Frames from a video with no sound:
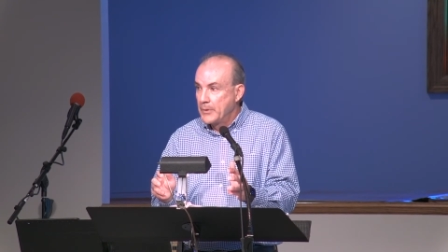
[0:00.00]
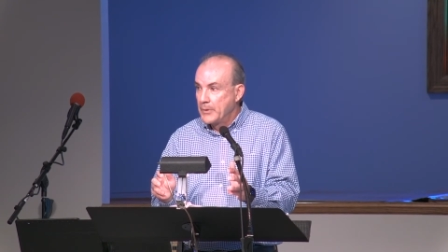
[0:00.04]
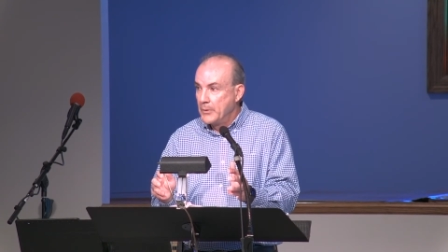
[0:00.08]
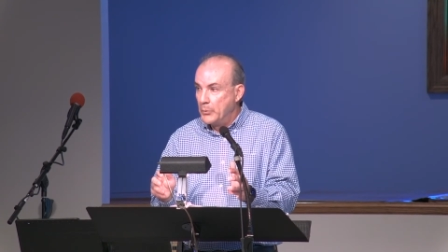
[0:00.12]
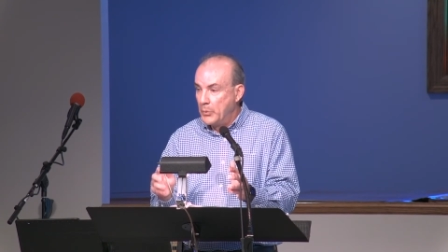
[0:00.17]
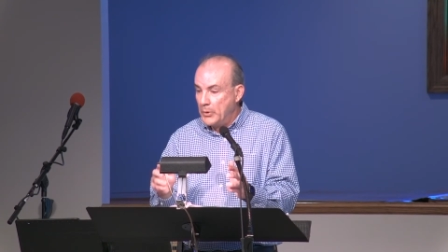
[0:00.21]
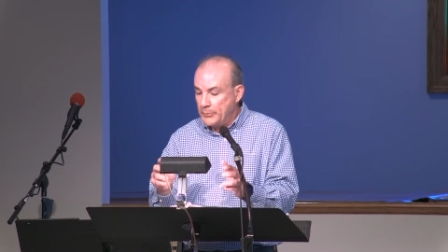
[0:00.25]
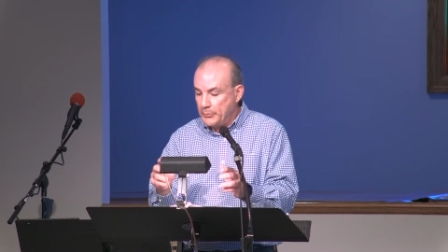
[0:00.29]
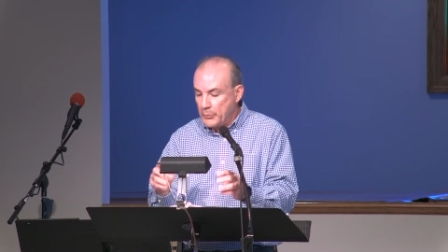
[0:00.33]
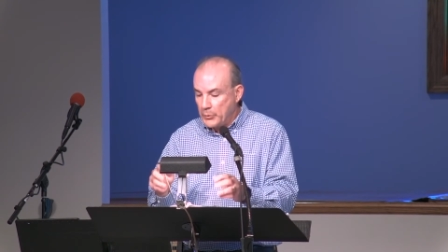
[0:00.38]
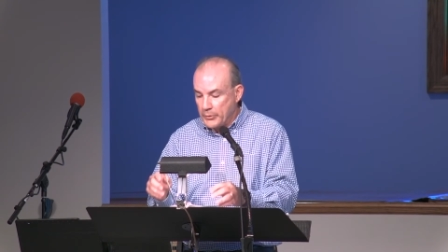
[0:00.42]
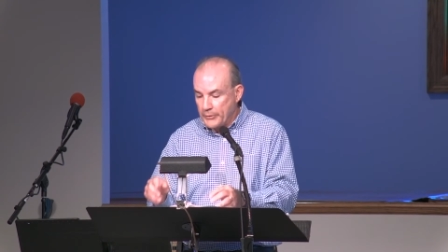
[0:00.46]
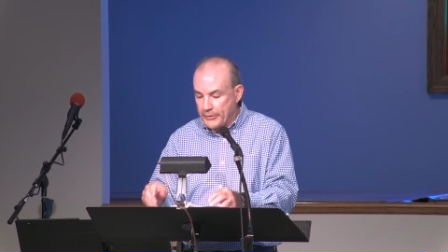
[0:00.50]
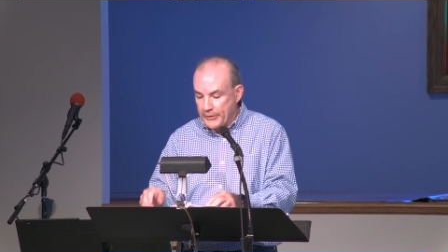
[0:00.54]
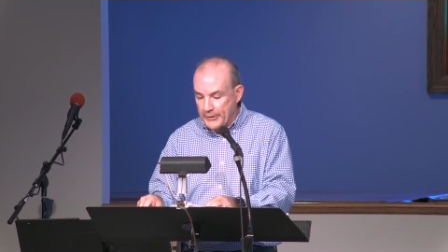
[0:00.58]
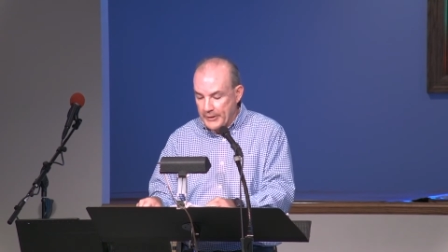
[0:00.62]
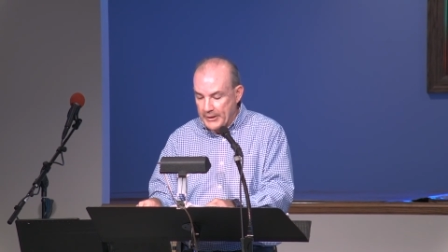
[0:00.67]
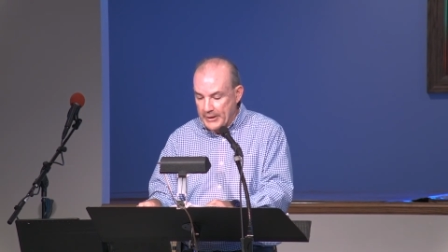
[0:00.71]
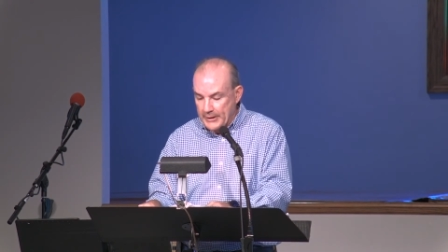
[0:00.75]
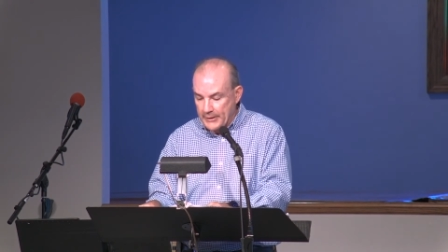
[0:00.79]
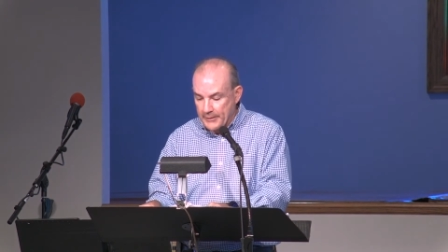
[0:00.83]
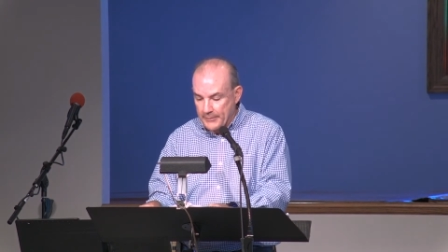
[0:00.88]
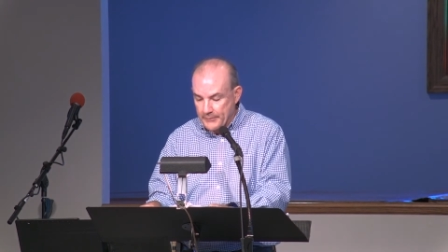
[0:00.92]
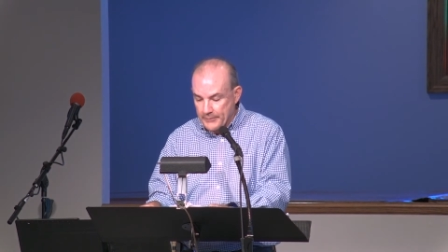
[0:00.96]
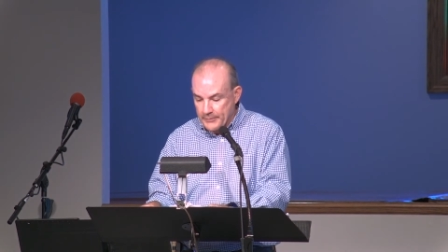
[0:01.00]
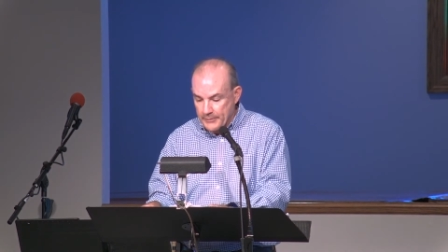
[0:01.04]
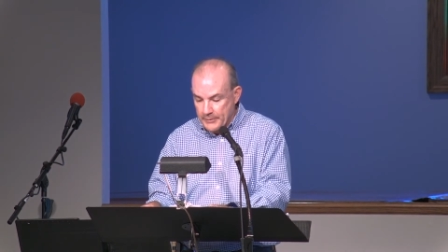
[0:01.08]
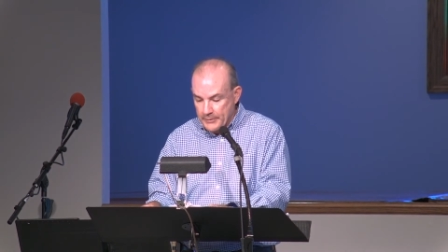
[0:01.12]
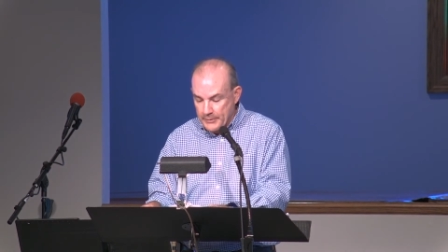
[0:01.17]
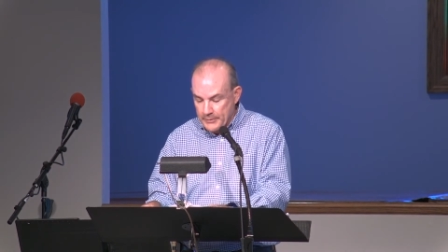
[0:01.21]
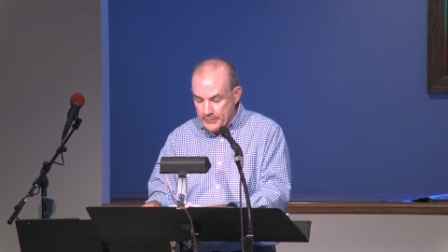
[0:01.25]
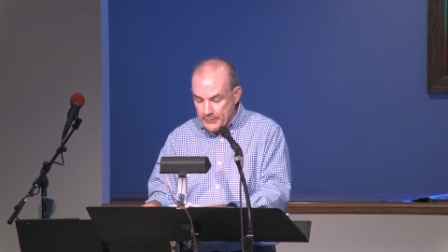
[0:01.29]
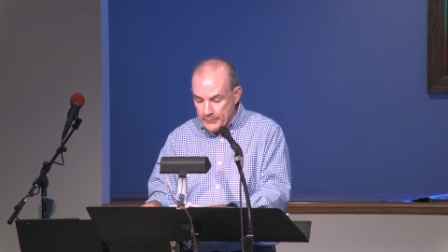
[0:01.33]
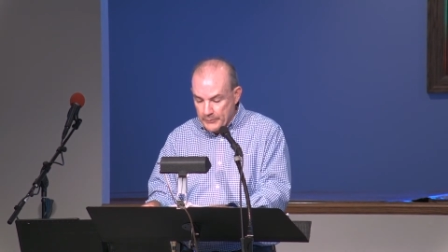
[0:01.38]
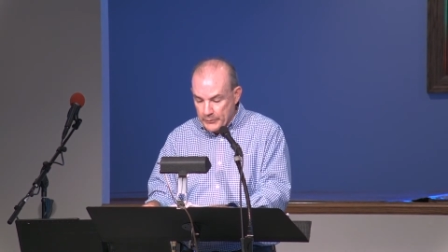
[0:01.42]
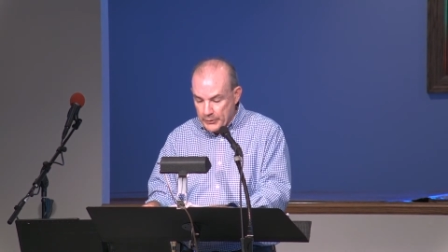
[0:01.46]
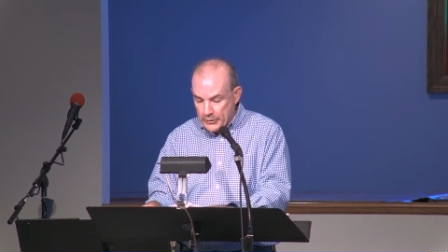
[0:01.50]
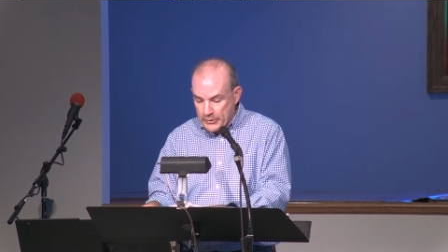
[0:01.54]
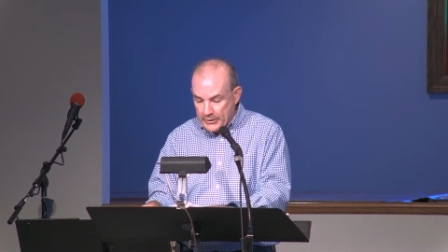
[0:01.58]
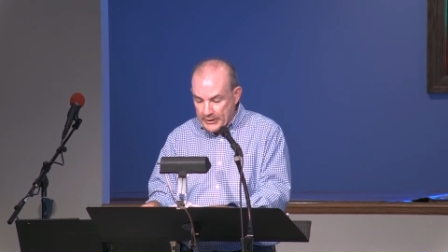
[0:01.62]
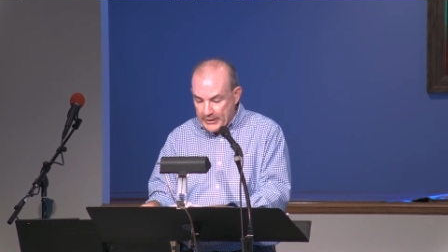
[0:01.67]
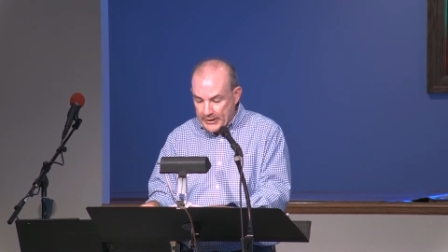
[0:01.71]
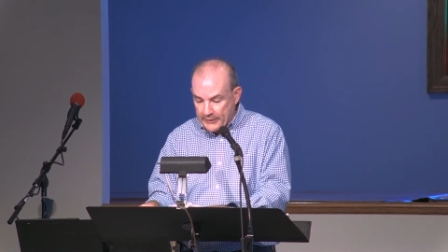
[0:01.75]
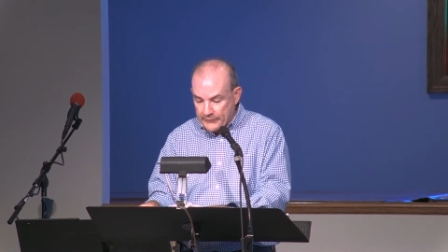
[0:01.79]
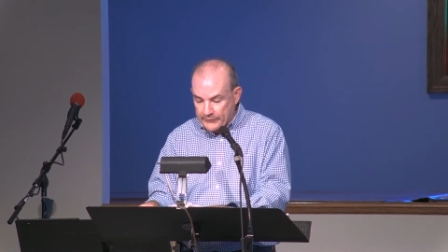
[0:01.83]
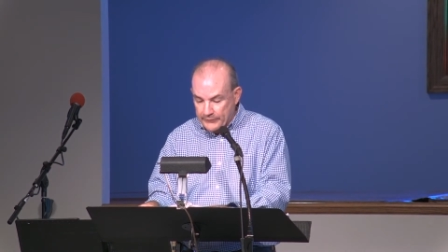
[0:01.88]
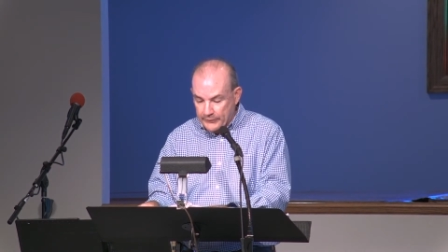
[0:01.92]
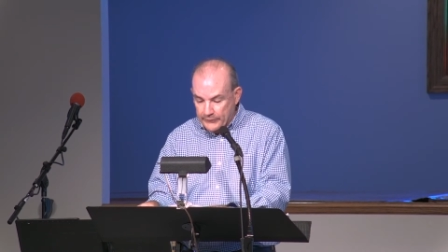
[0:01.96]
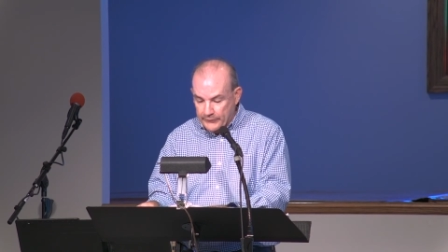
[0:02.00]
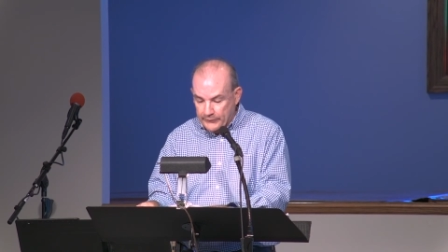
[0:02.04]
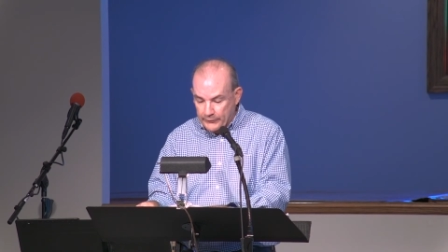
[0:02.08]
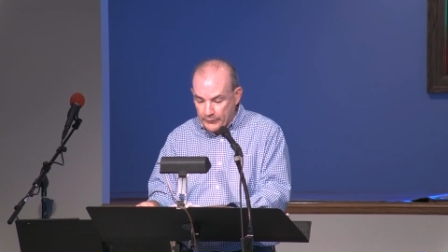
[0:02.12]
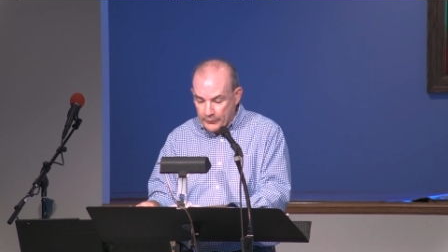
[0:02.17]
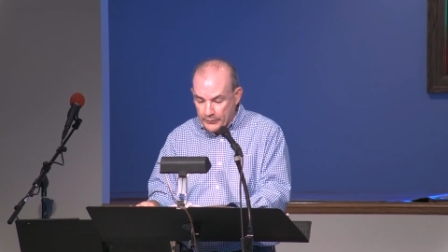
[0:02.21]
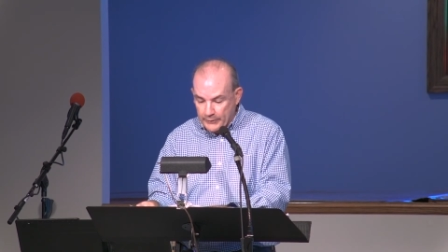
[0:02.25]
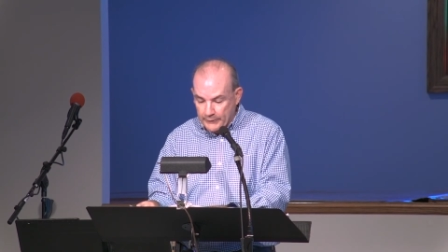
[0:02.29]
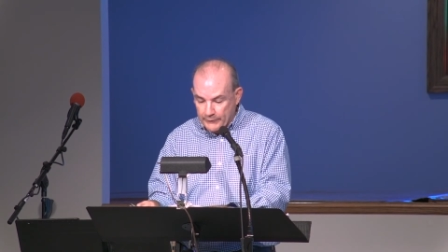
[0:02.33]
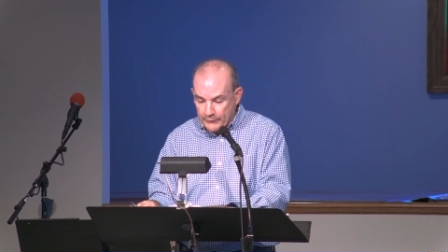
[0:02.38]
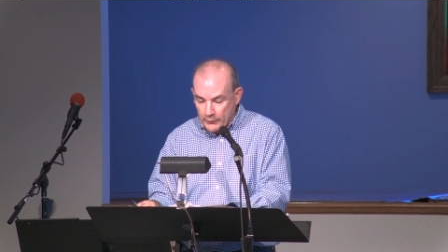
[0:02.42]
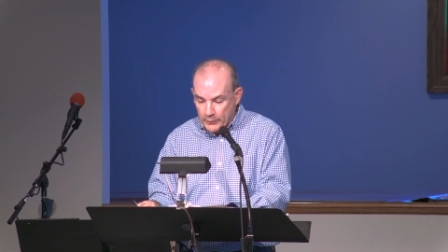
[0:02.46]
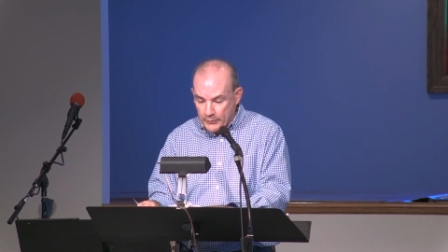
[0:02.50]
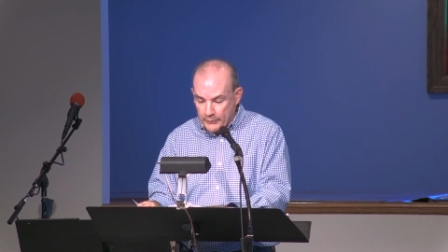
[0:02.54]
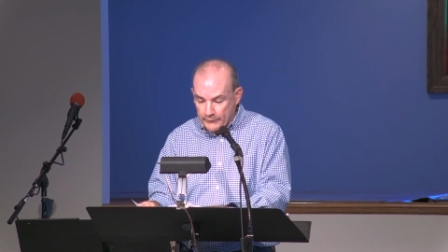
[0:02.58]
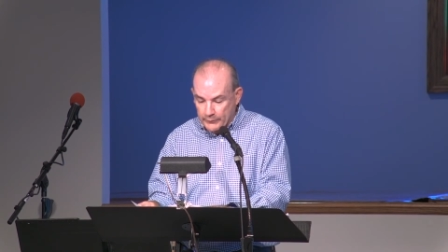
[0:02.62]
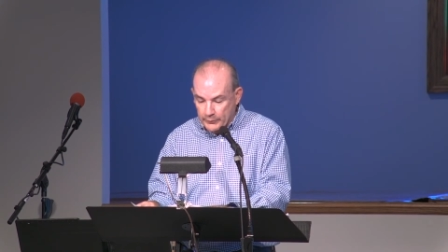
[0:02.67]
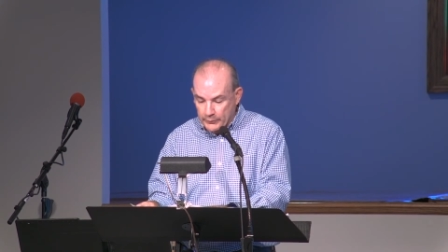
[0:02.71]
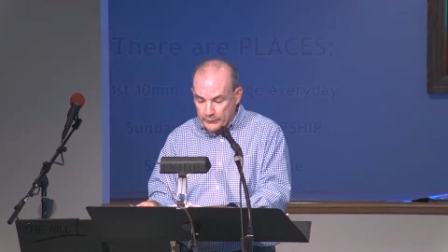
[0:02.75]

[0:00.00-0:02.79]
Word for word: One more thing. Look at Exodus 34 and